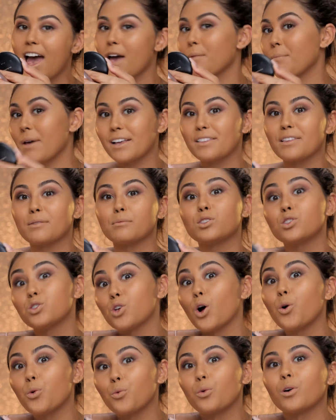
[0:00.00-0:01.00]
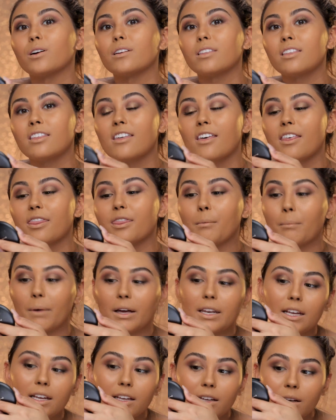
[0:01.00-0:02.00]
and make them so worth the
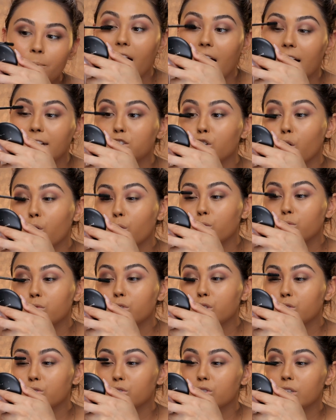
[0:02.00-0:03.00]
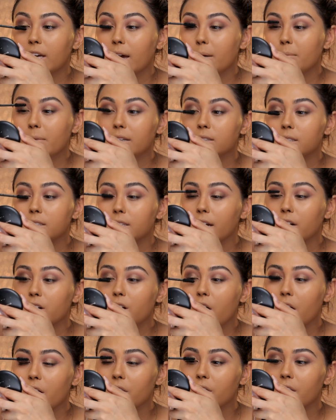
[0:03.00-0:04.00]
money. I don't usually get
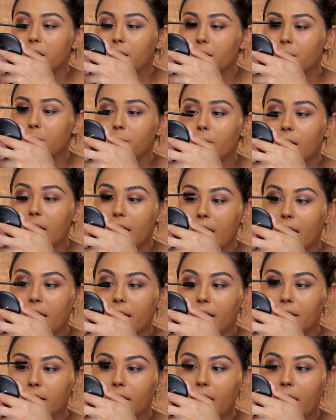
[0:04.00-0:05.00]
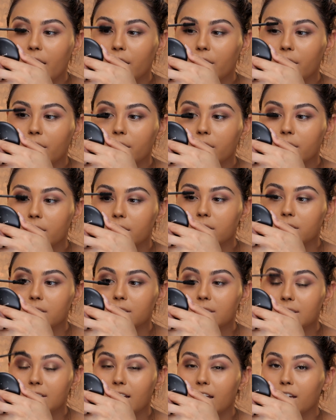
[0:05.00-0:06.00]
mascara on them and I
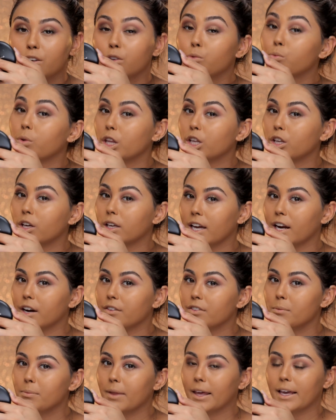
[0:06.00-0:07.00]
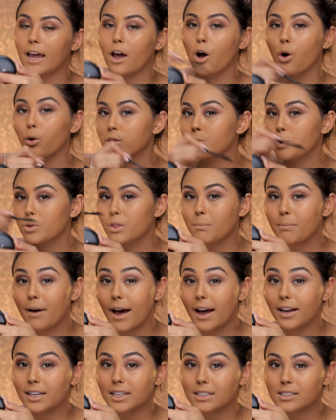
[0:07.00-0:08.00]
take really good care of them. Like I always put them
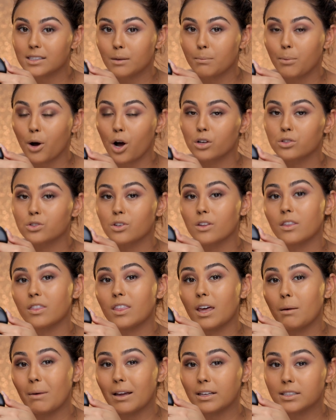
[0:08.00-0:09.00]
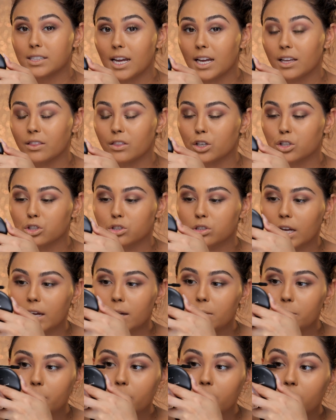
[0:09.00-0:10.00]
back into the box so that they maintain their
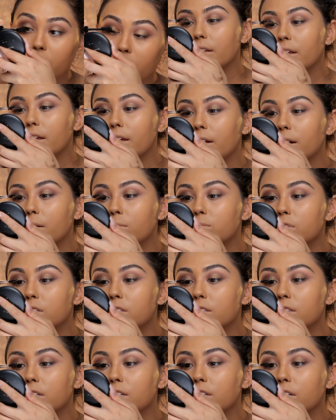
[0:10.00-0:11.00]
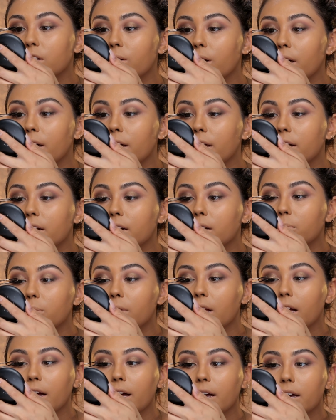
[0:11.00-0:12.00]
shape. Then I'm just gonna go ahead and
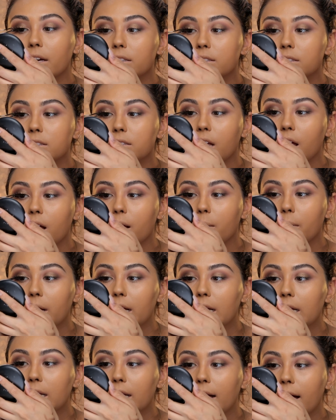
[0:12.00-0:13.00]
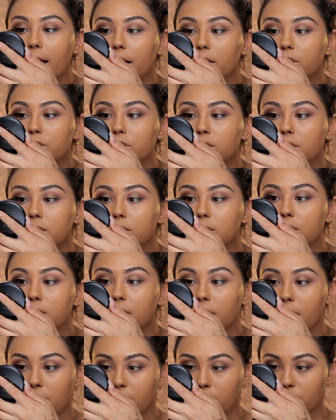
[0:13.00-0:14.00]
apply some lashes
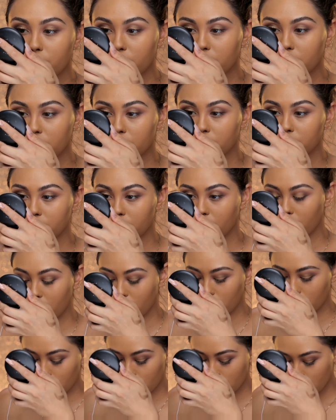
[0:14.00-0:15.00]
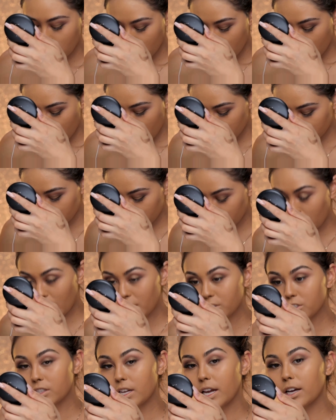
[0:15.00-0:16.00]
now. And these are House of
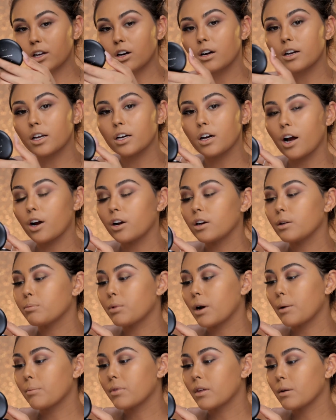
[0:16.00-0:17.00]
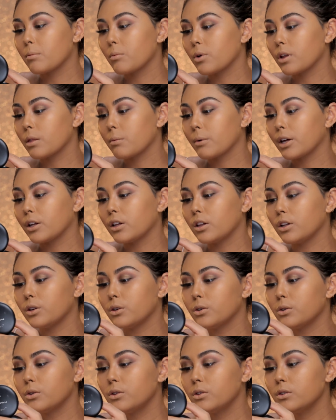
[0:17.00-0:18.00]
Lashes Iconic. I already prepped them with my
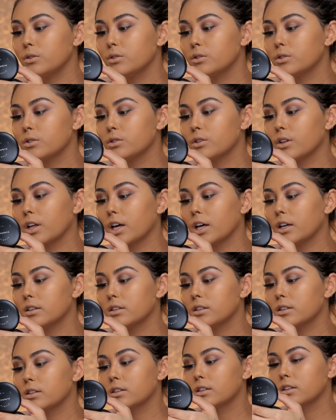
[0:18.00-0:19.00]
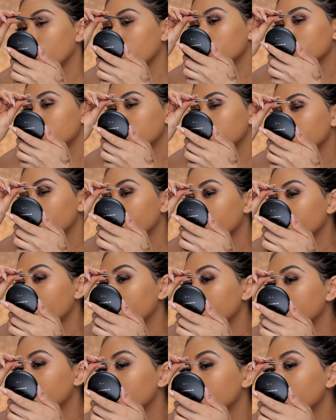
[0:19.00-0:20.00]
glue so that I would just be
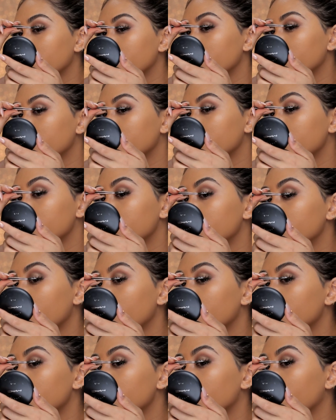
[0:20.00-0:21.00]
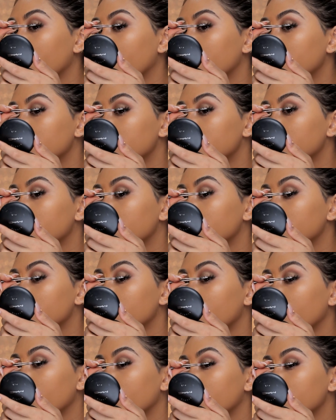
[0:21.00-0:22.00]
ready to go. Cause you do have to wait
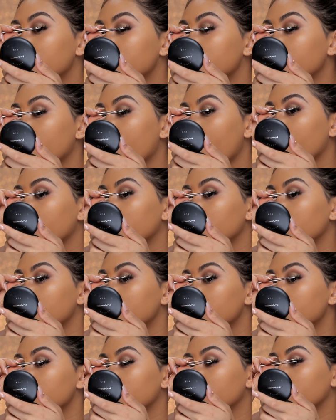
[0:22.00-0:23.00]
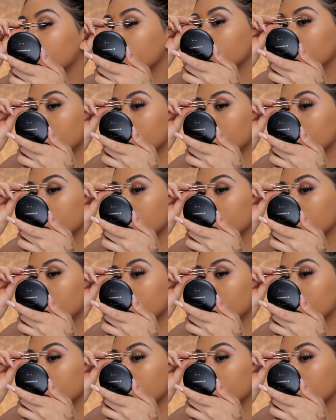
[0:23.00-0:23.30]
until it gets tacky so that you